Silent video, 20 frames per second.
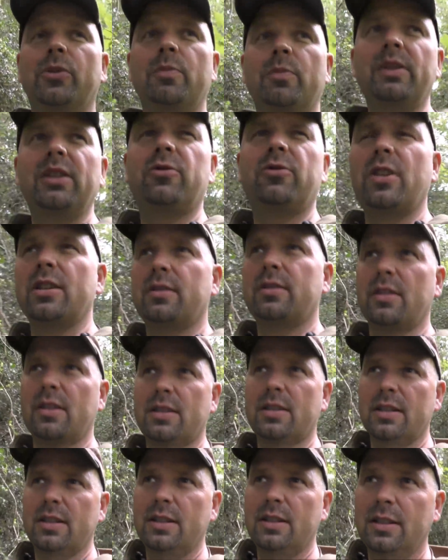It'd be interesting to
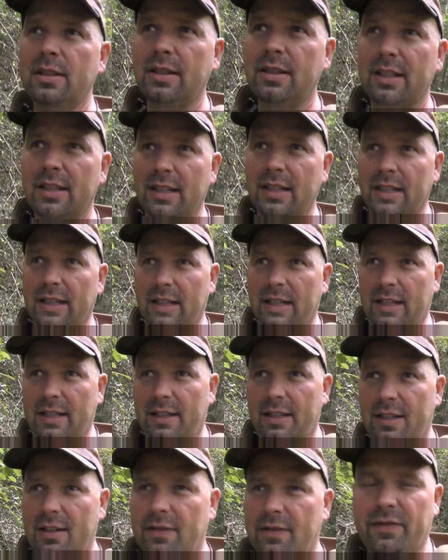see
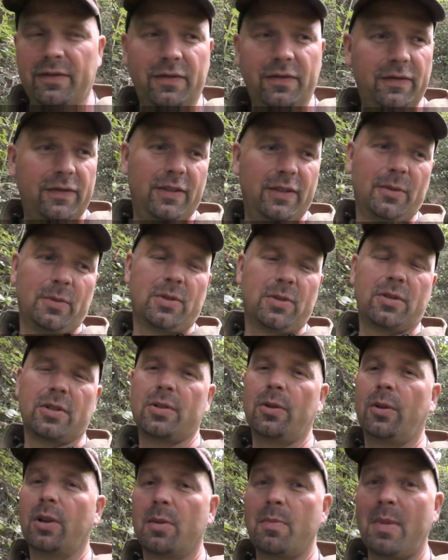if it was
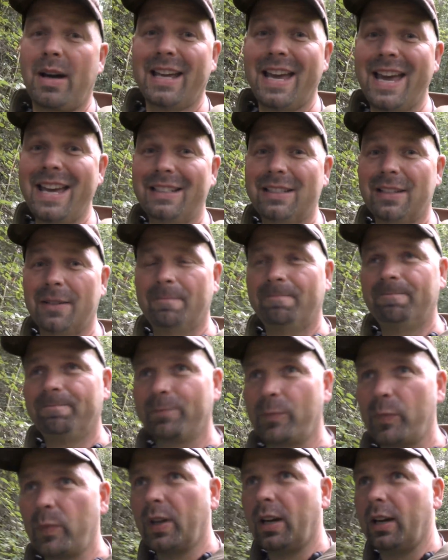just all in my head
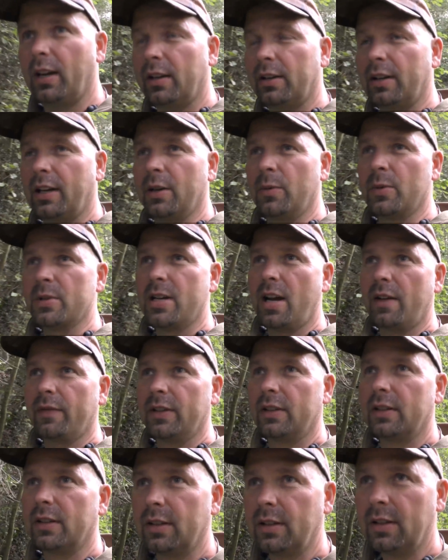and I was
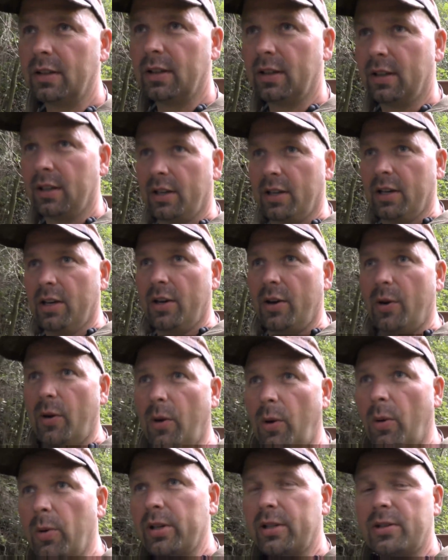having
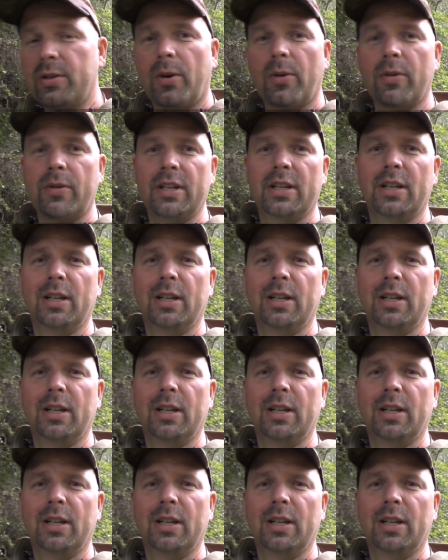auditory